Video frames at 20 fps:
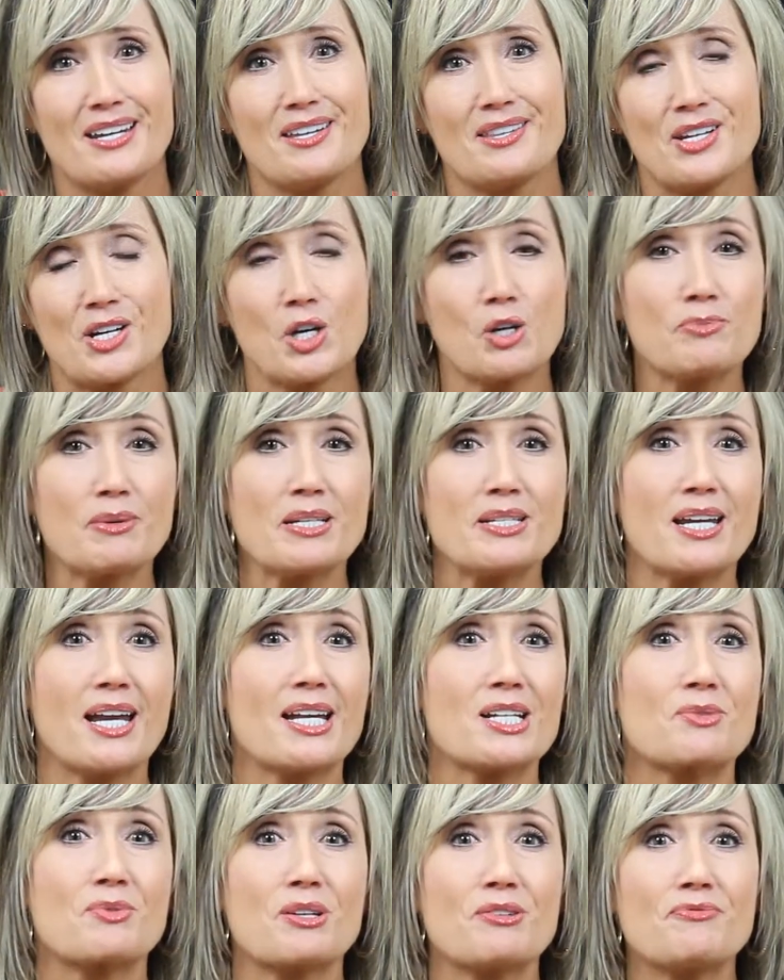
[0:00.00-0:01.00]
There will be
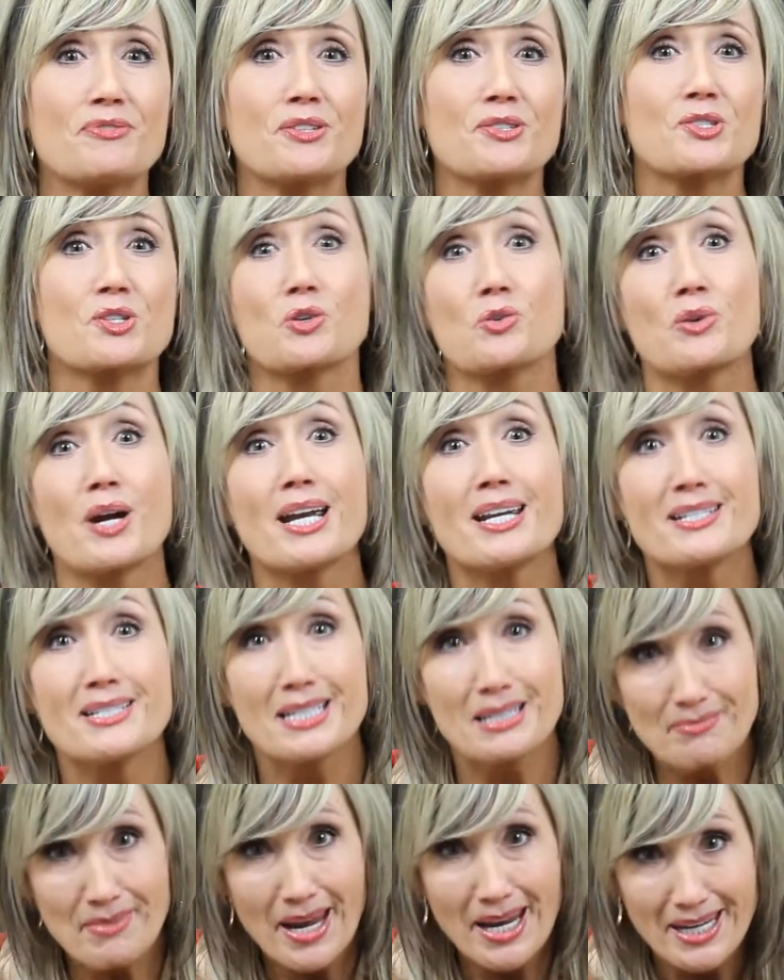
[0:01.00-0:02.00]
days when it feels
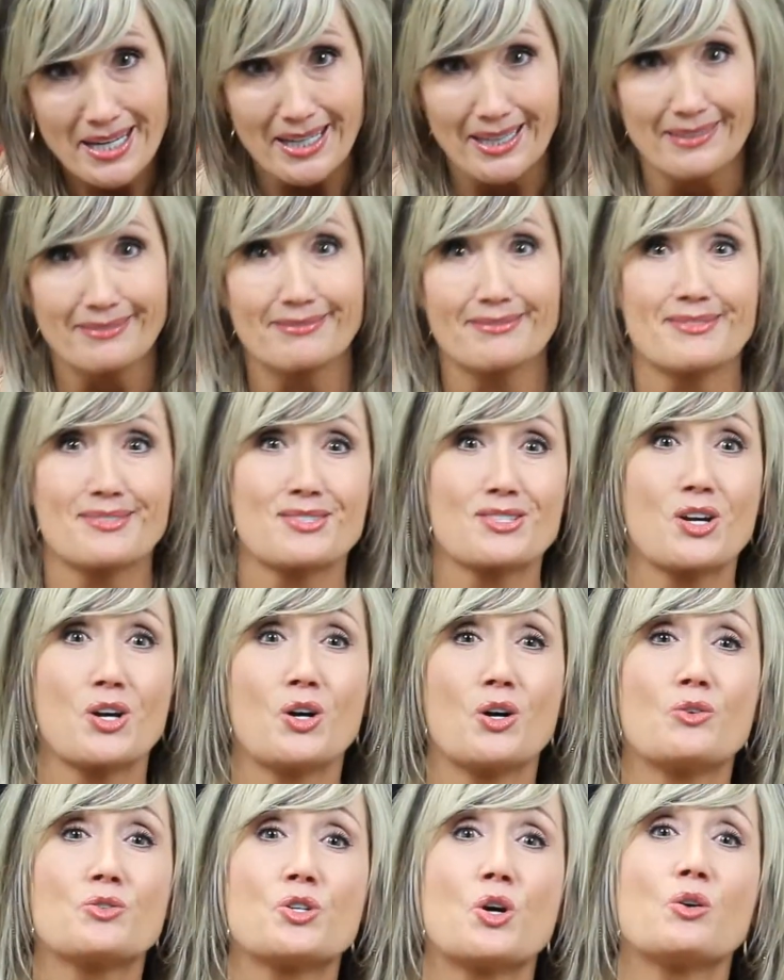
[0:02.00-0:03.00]
crazy making,
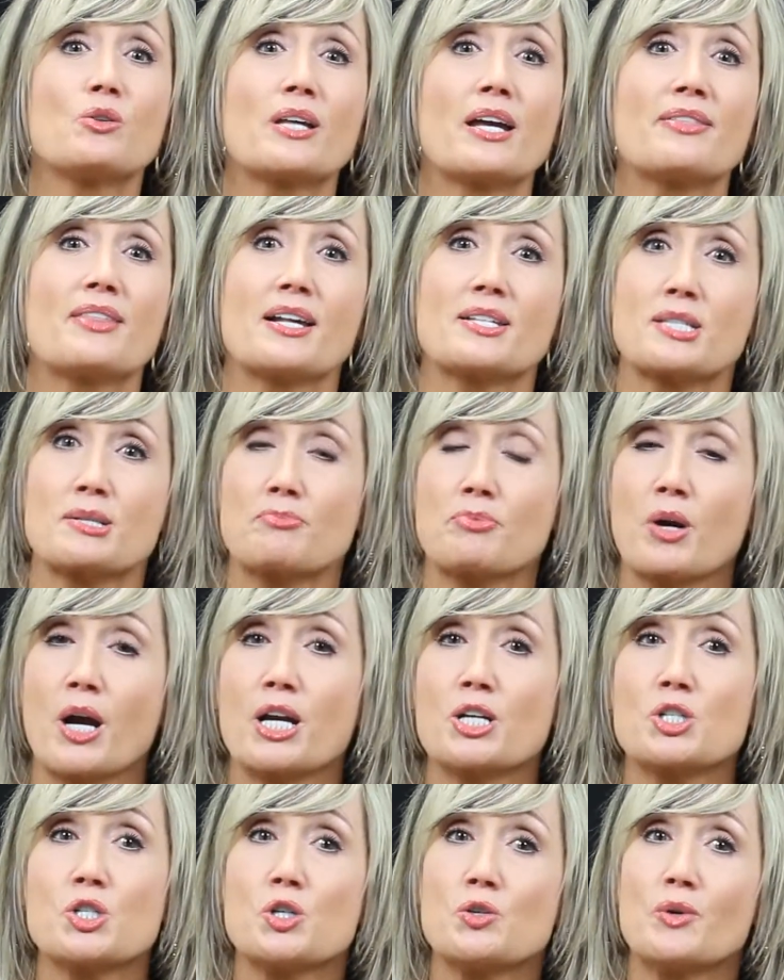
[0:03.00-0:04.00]
so don't let that
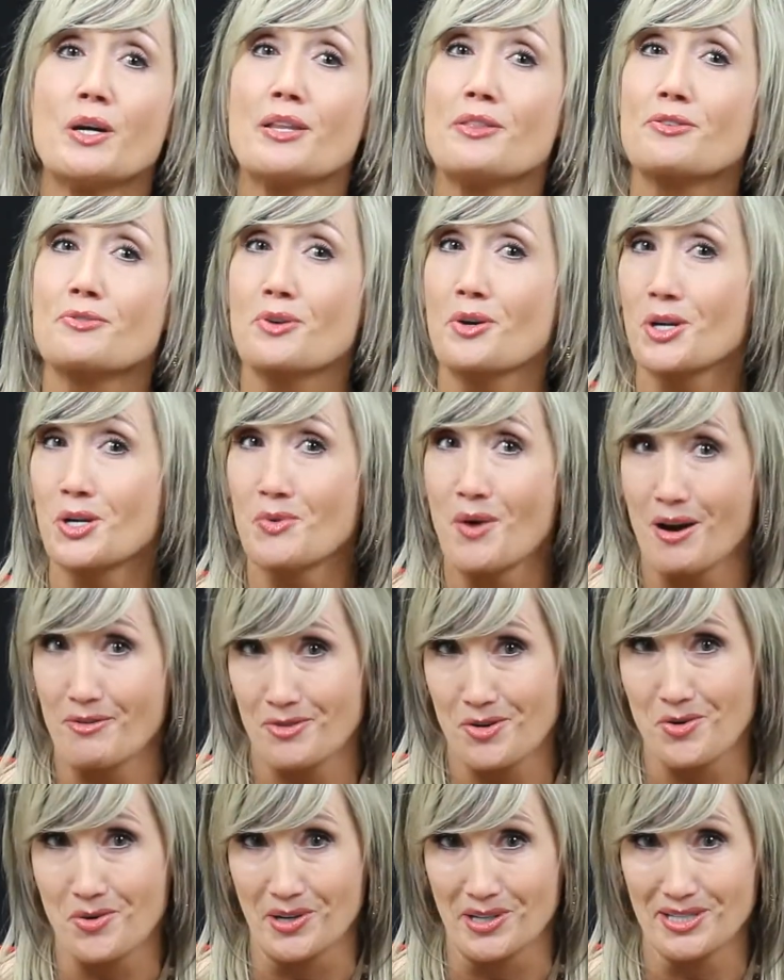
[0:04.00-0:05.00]
surprise you and throw you off
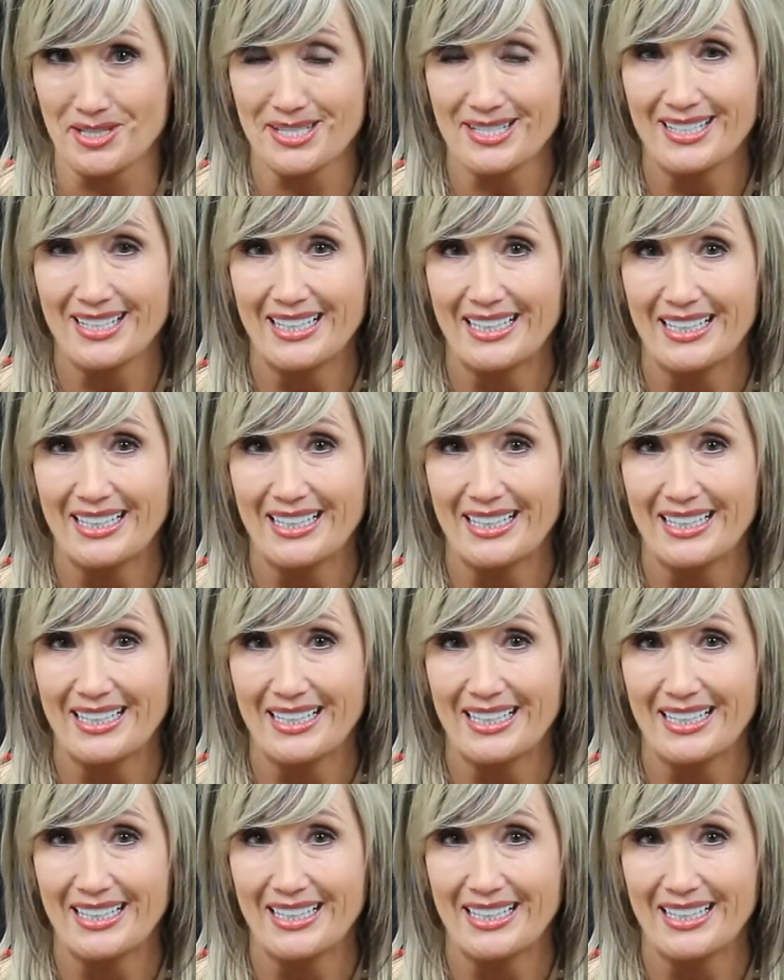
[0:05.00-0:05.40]
course.